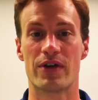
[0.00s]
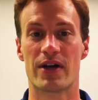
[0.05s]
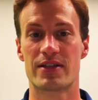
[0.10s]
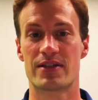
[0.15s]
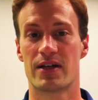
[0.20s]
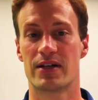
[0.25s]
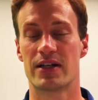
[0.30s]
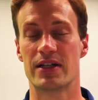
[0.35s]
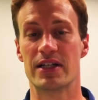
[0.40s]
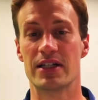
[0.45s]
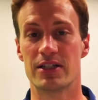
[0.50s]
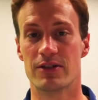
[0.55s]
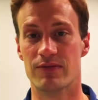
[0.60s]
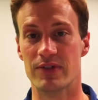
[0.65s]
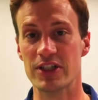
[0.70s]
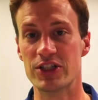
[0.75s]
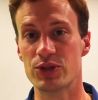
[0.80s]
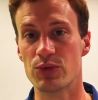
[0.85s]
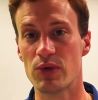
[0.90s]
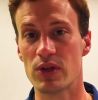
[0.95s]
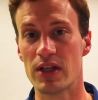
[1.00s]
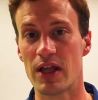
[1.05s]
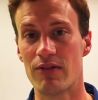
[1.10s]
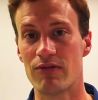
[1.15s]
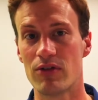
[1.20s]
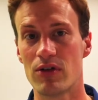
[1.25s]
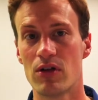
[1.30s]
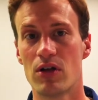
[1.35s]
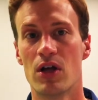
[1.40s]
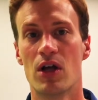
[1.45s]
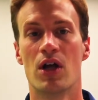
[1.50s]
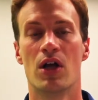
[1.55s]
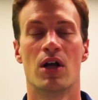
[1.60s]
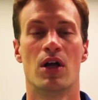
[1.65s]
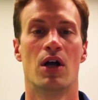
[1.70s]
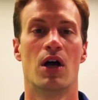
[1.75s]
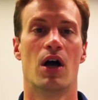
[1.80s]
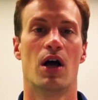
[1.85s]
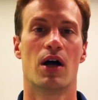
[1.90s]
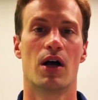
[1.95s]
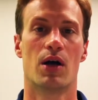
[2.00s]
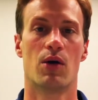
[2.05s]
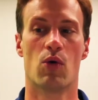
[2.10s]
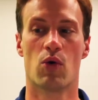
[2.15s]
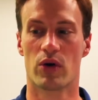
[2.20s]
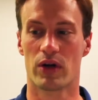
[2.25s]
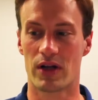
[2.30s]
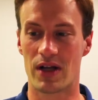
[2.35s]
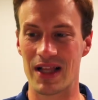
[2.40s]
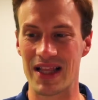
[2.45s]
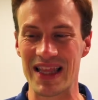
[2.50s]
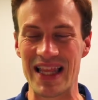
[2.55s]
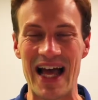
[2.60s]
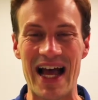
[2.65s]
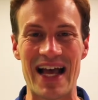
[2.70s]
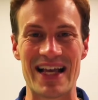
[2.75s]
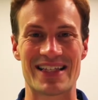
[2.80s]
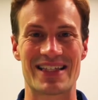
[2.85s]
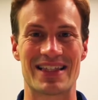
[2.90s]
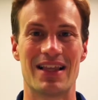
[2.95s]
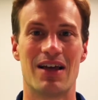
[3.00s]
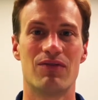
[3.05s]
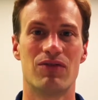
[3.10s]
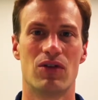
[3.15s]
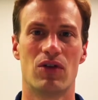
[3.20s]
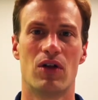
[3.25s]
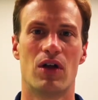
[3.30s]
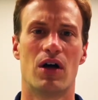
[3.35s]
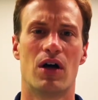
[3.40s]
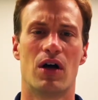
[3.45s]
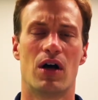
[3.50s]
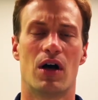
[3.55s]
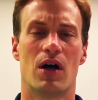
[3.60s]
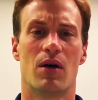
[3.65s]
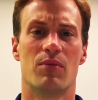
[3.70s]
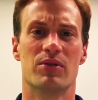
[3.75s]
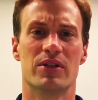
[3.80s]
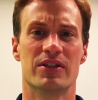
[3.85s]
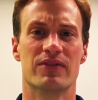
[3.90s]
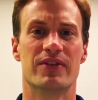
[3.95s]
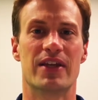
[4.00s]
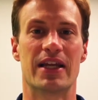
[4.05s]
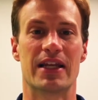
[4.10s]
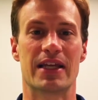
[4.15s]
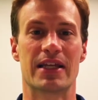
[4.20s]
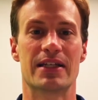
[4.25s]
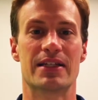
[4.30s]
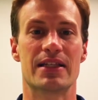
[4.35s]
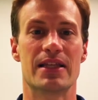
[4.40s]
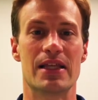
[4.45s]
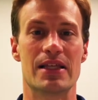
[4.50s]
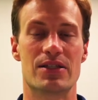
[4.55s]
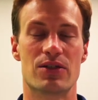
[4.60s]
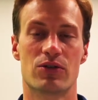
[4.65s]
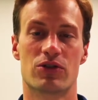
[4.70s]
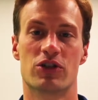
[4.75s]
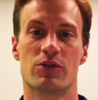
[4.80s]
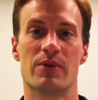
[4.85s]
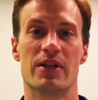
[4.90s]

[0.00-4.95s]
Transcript: it's on an individual level uh, or a class level, uh, uh I believe getting into these social